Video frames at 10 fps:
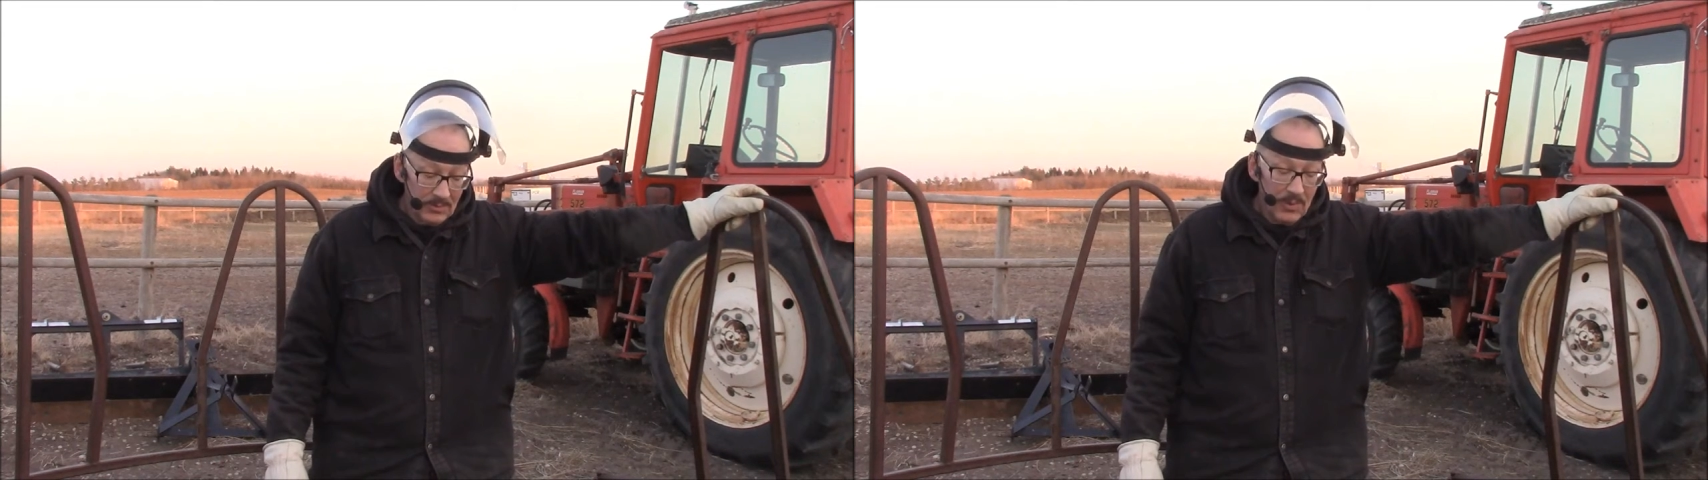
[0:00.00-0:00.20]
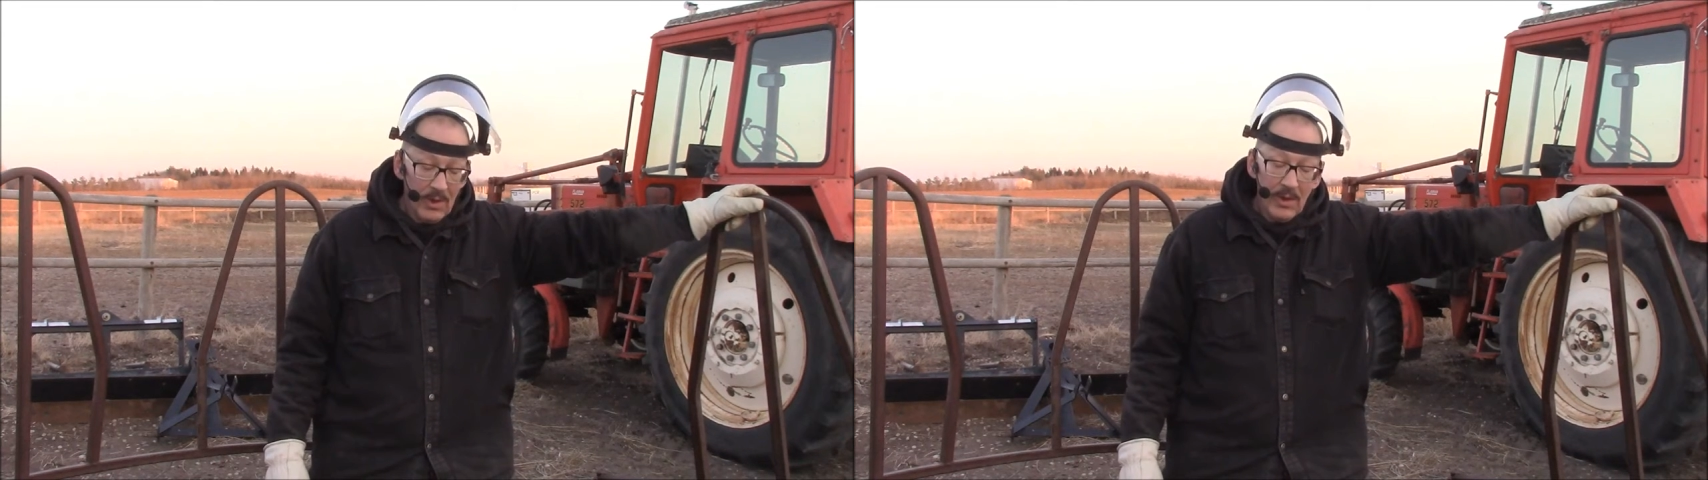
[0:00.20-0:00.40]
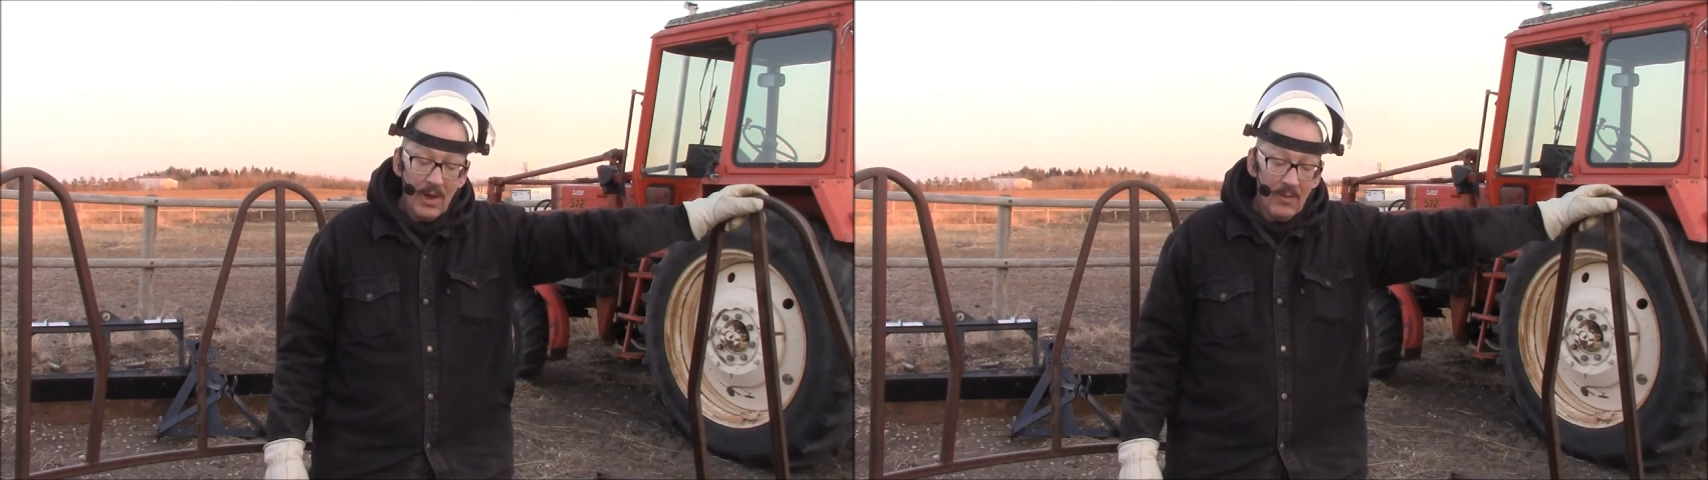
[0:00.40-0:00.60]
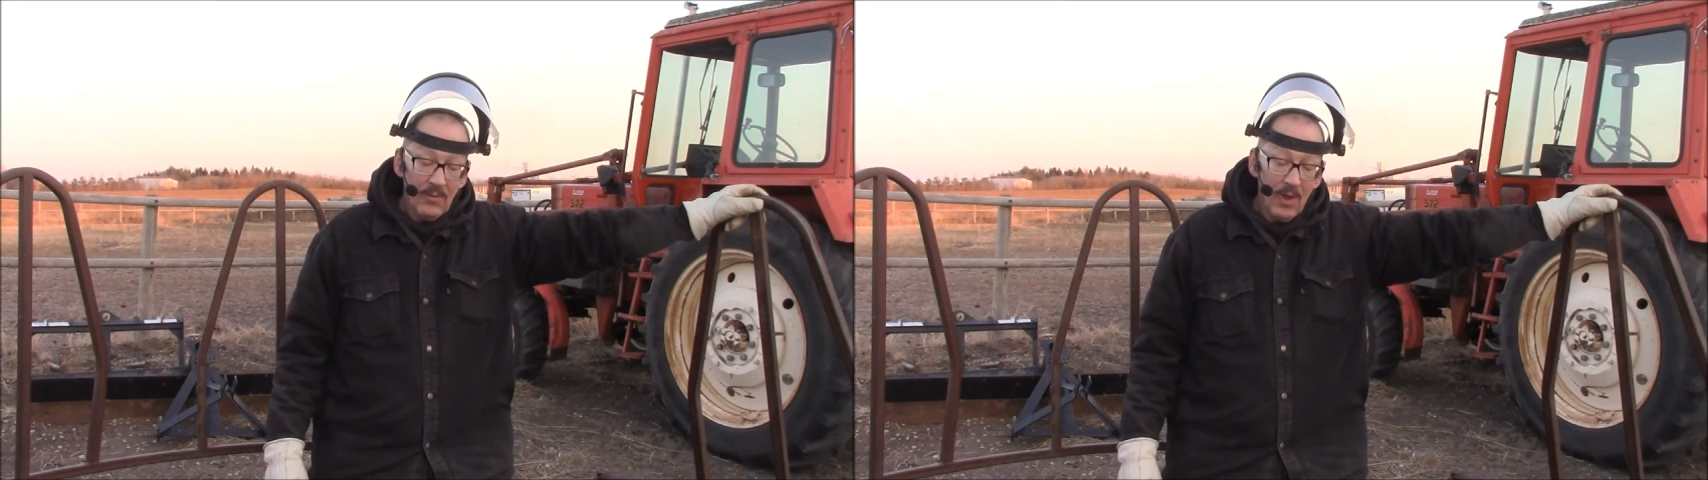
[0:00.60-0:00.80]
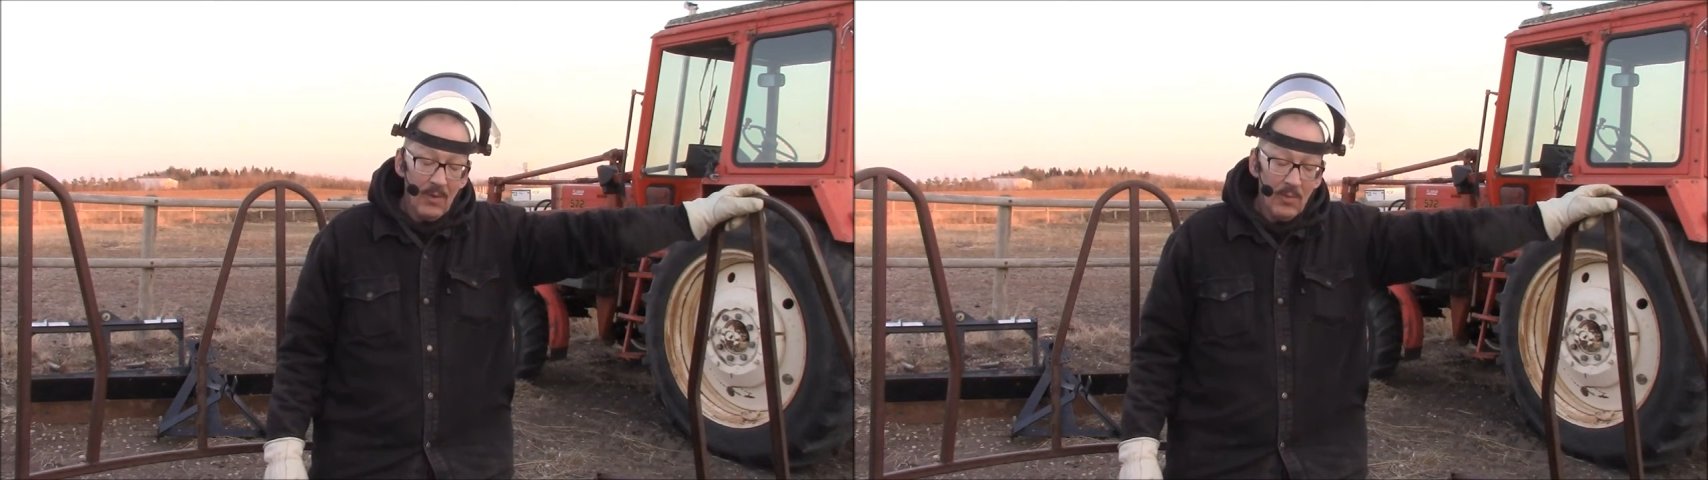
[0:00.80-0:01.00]
probably going to have
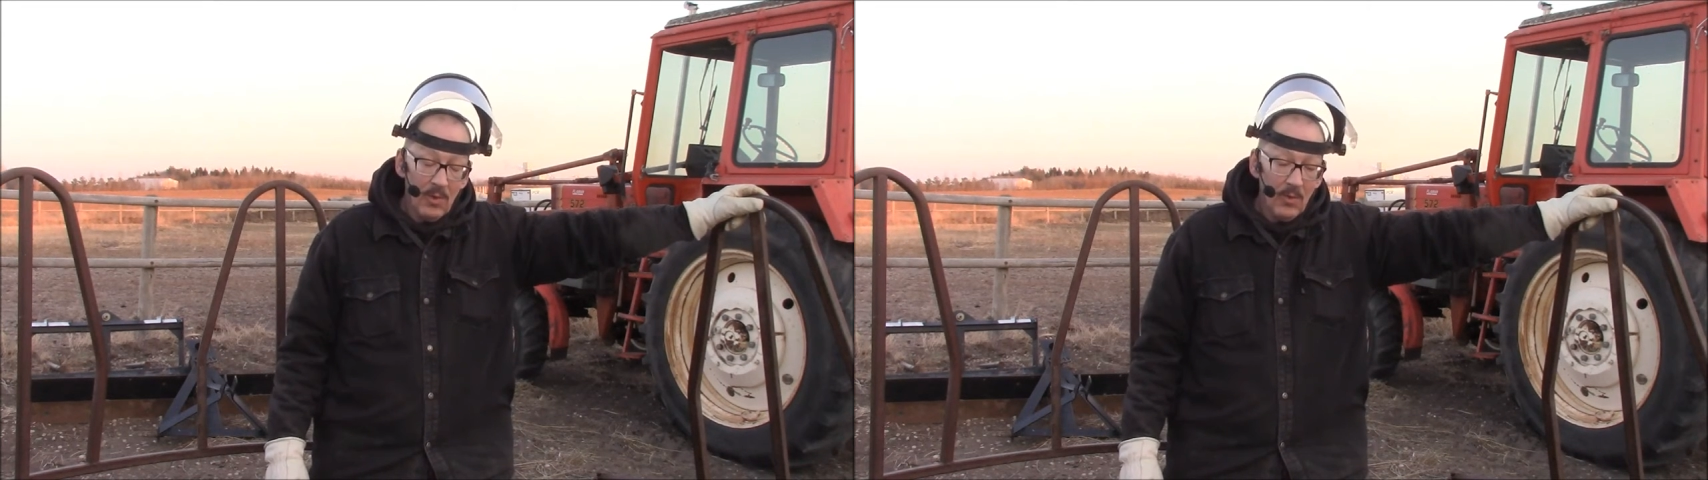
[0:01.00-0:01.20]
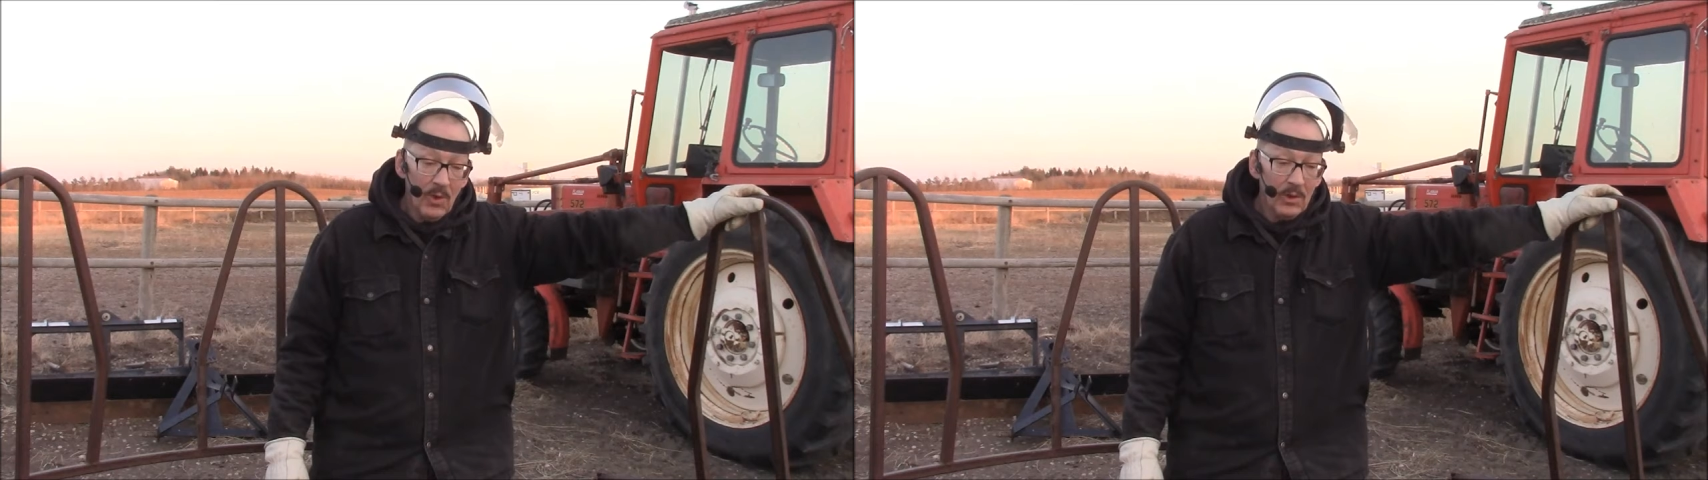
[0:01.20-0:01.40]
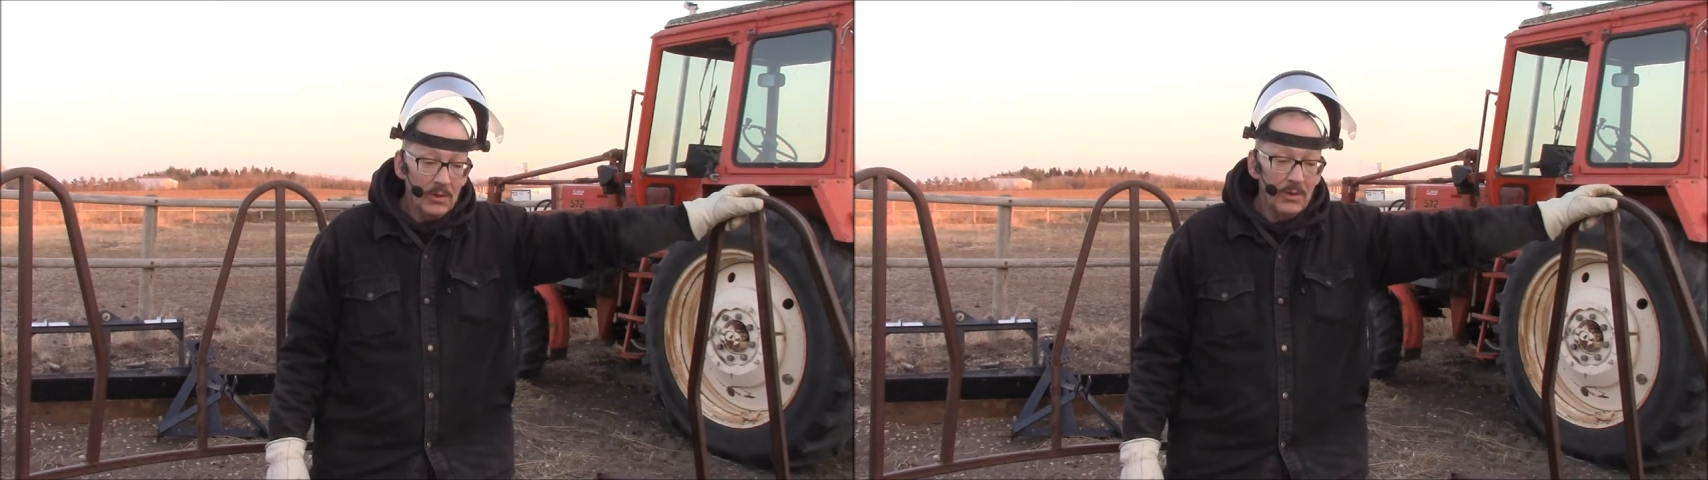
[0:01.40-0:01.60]
a lot more work